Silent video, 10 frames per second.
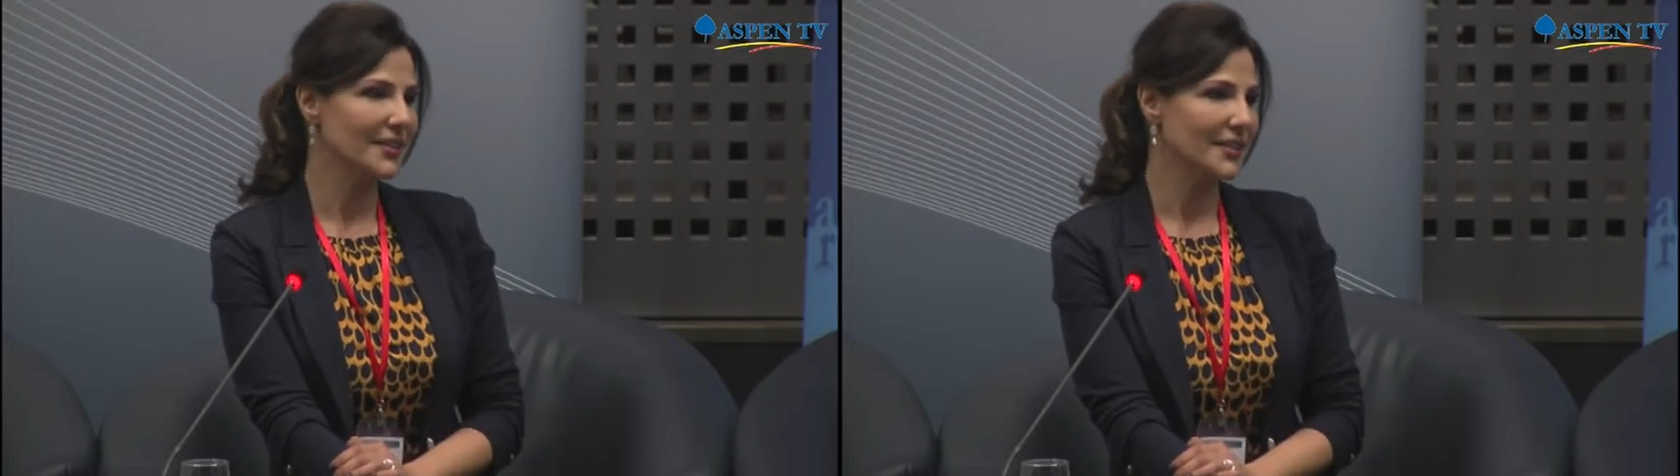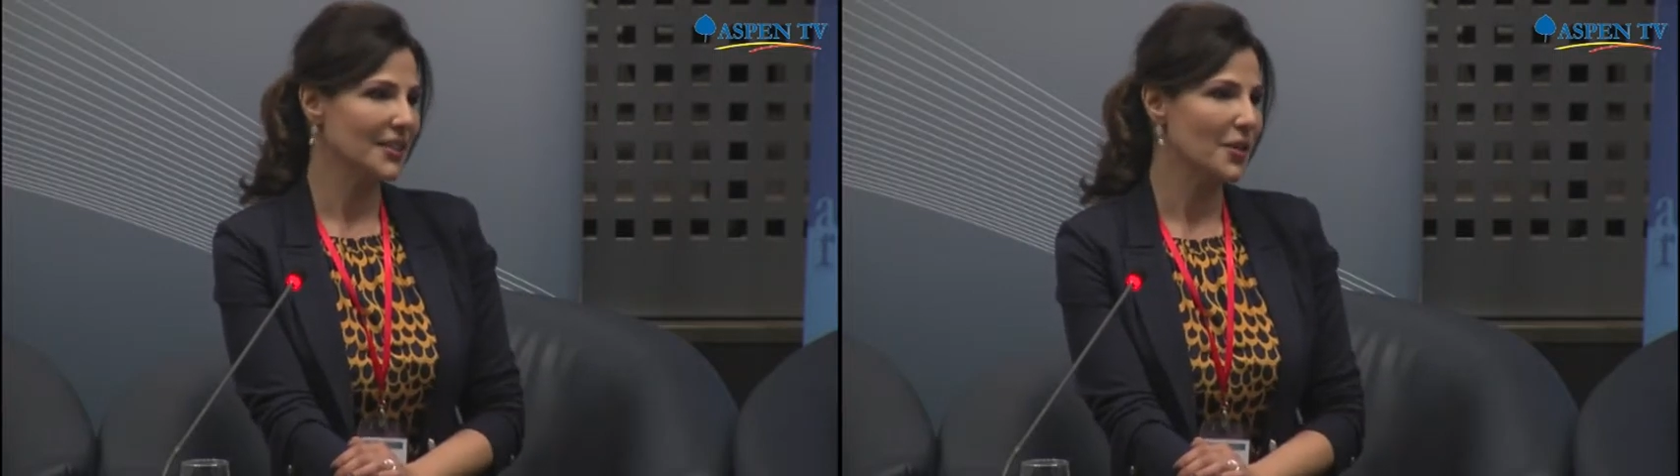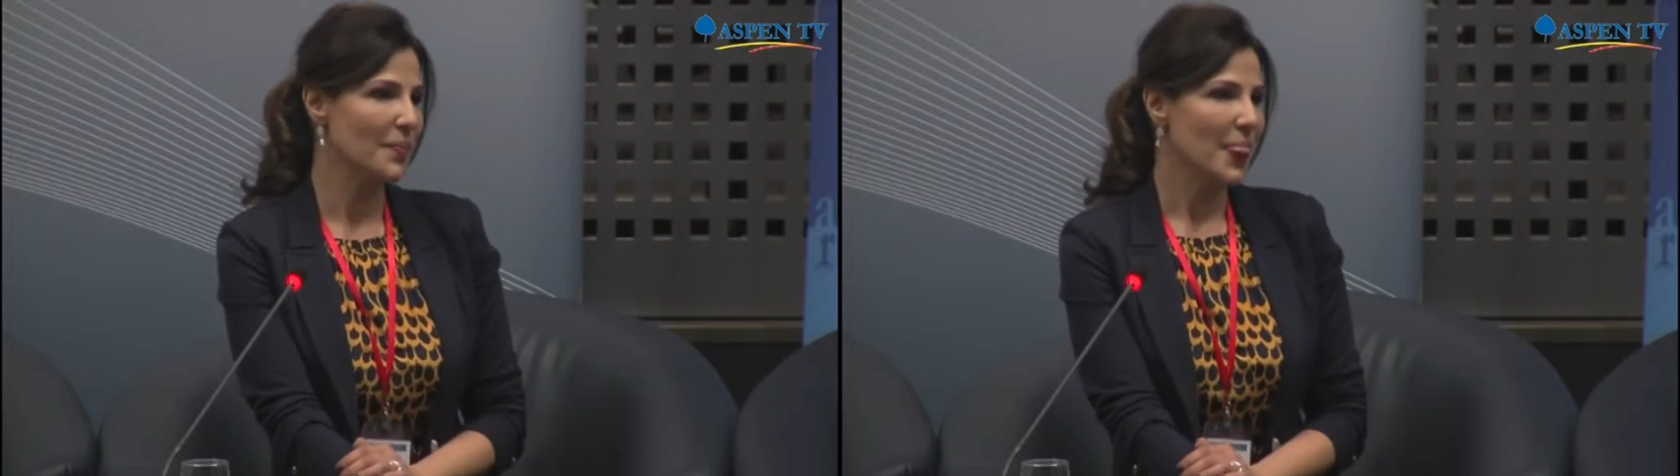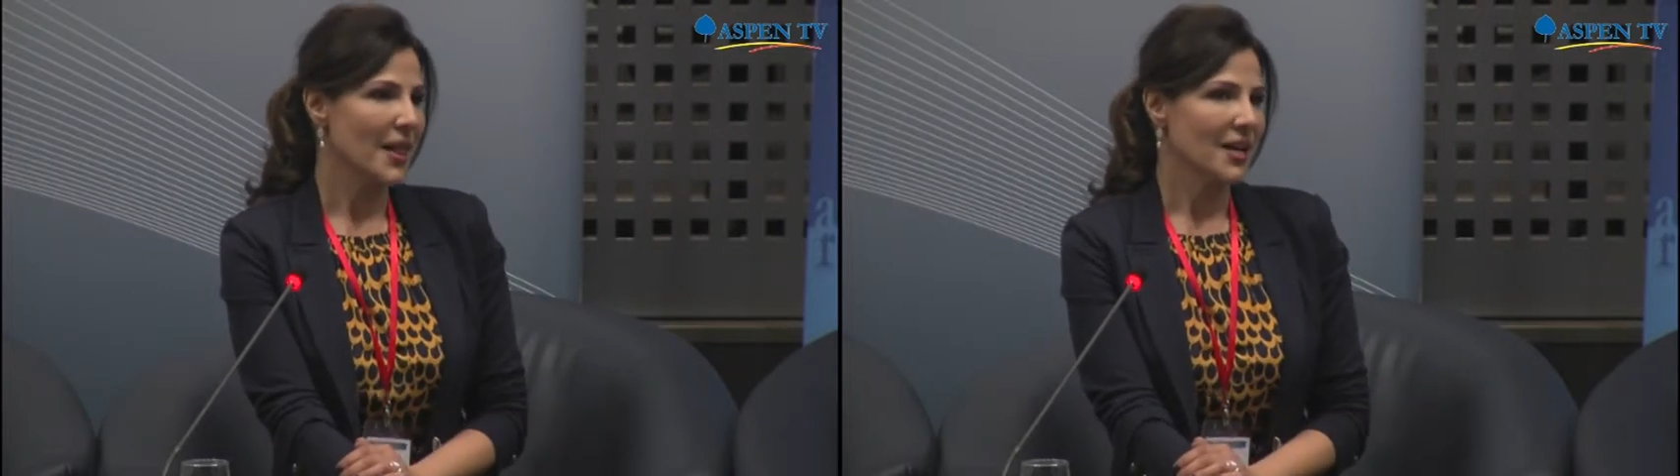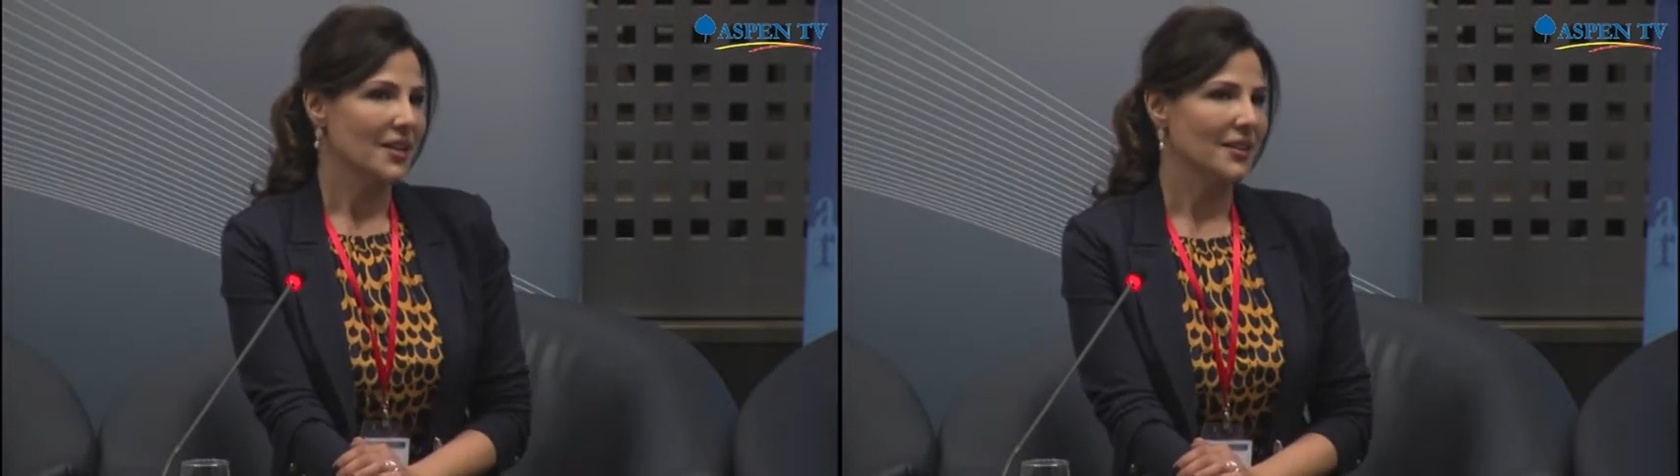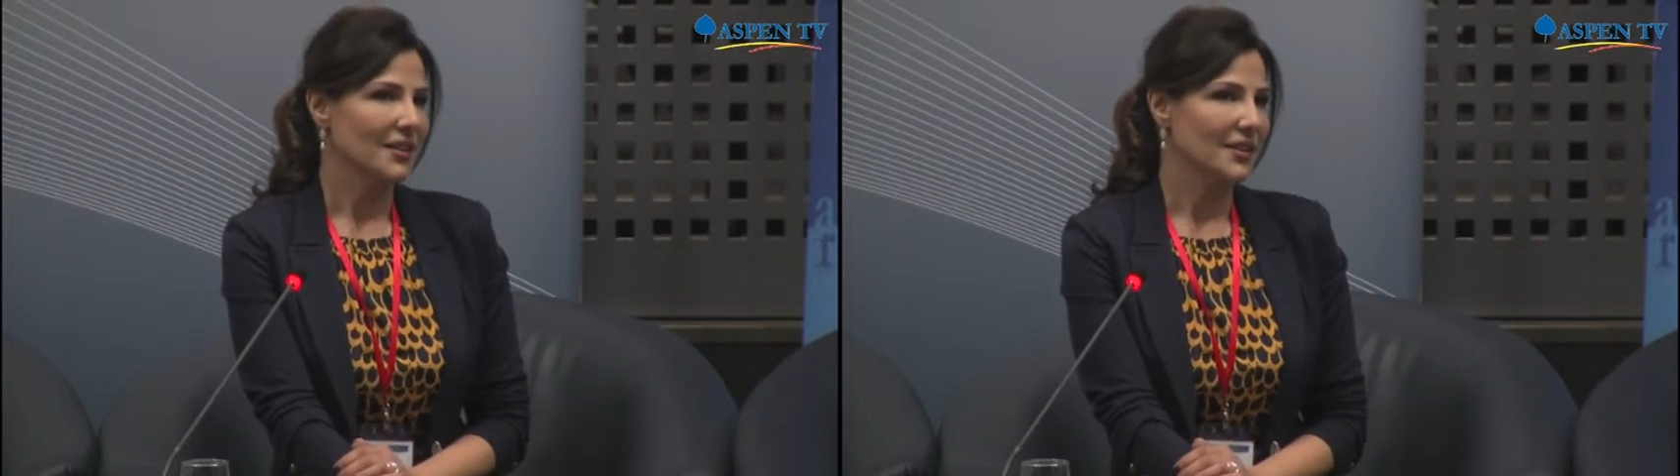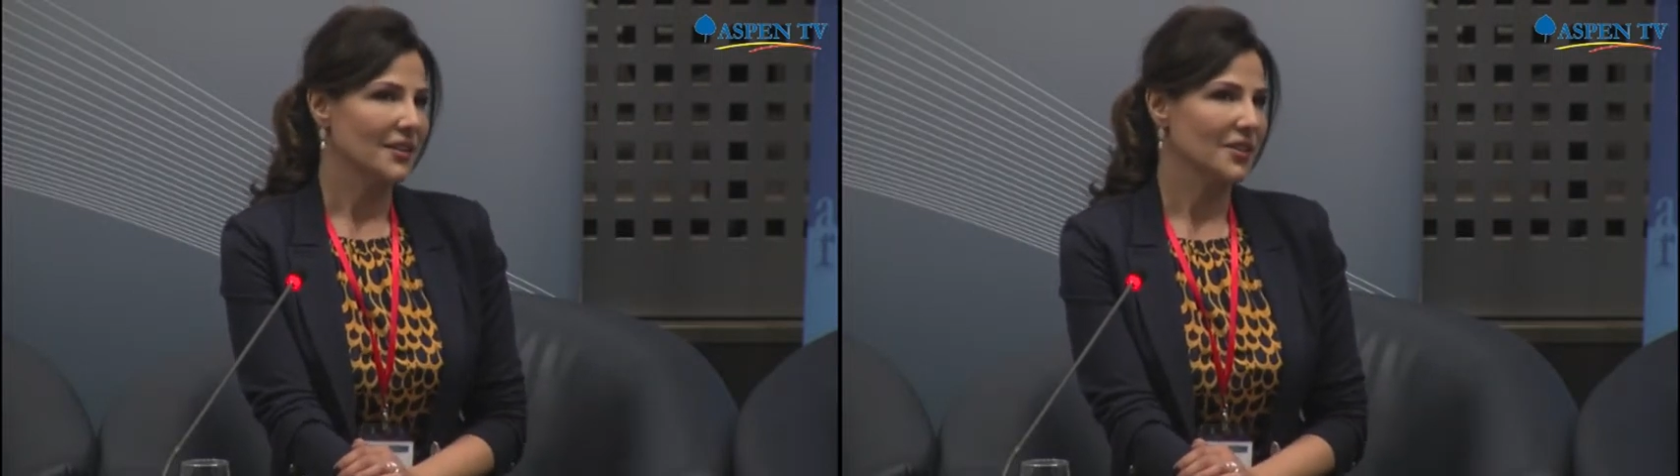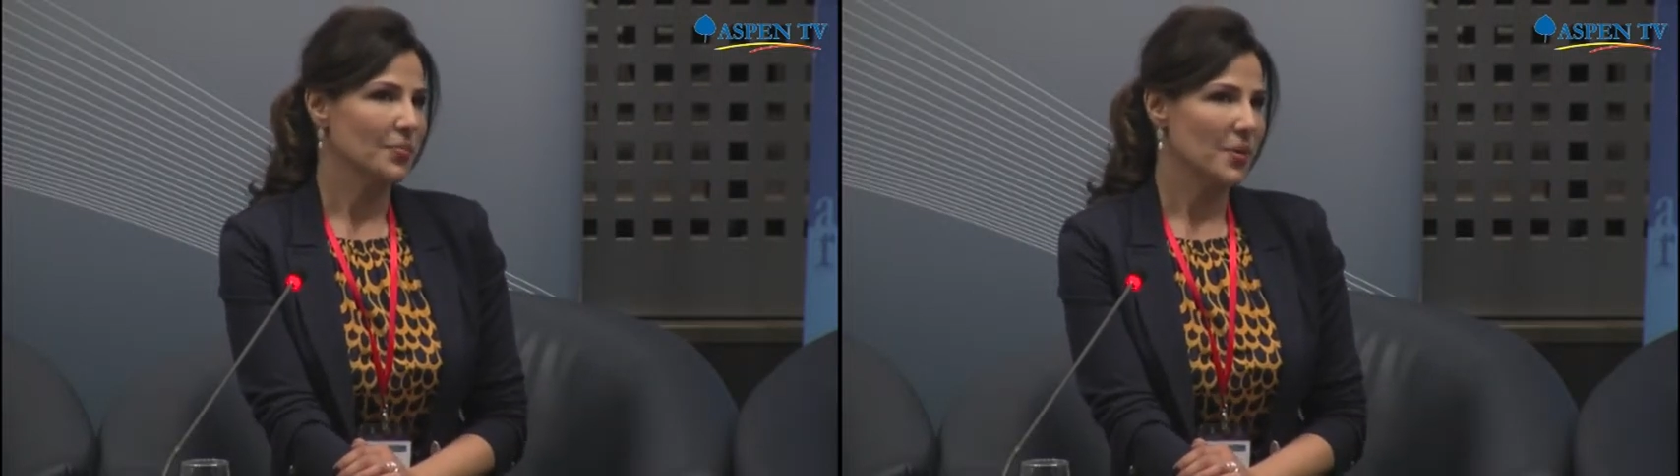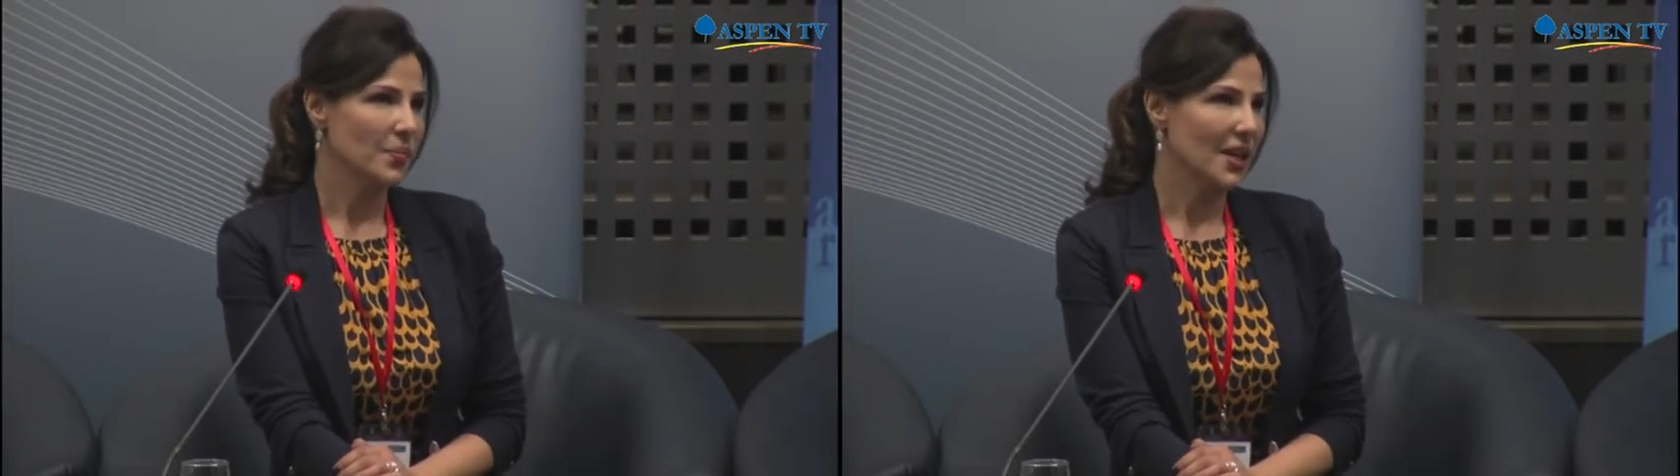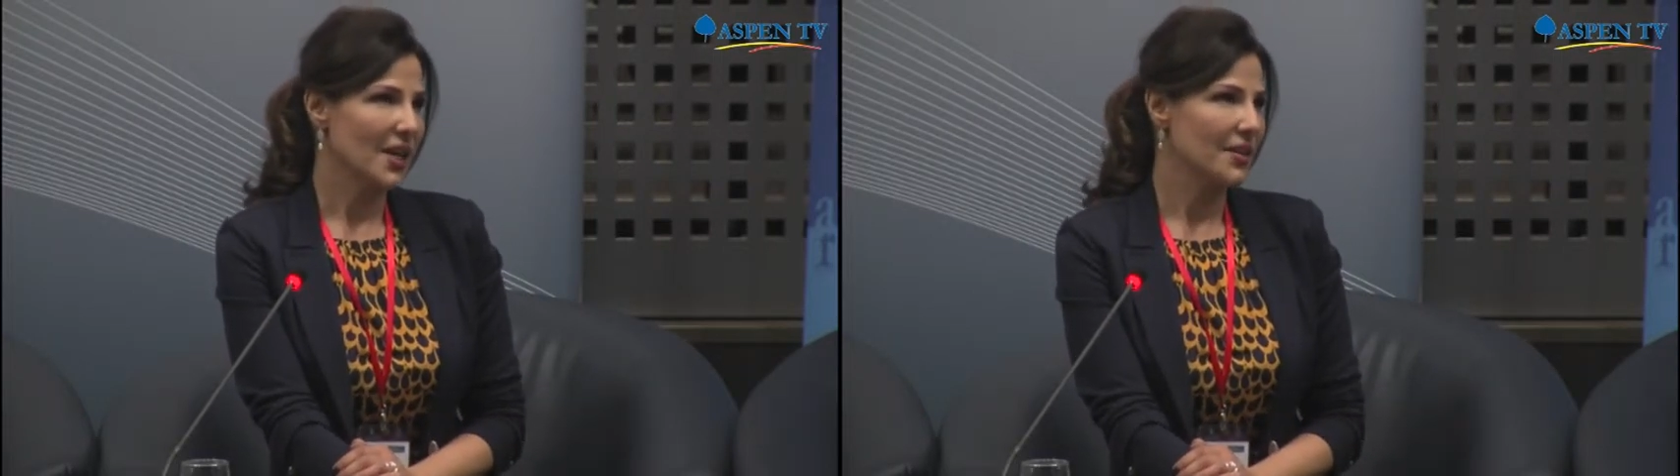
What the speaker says: the people